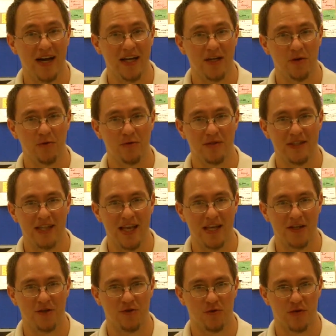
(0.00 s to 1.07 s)
I don't
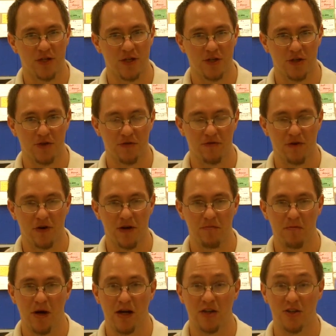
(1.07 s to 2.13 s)
like tradition very
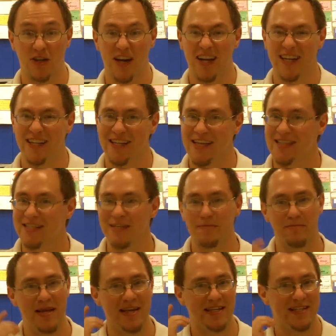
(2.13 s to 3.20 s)
much unless
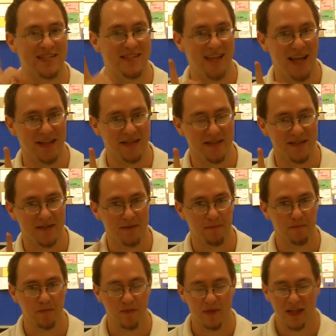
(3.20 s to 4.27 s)
it makes sense.